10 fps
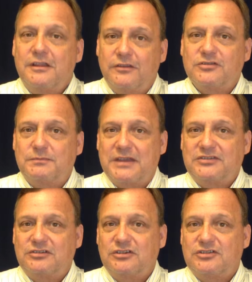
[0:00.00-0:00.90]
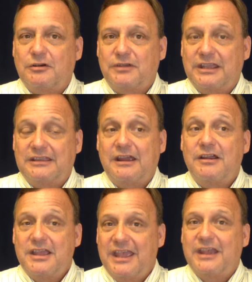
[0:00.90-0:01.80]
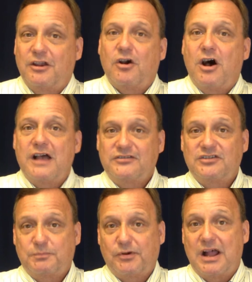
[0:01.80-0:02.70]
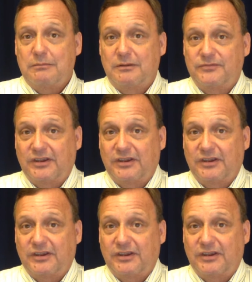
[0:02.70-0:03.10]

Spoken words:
those messages don't get there, it causes problems.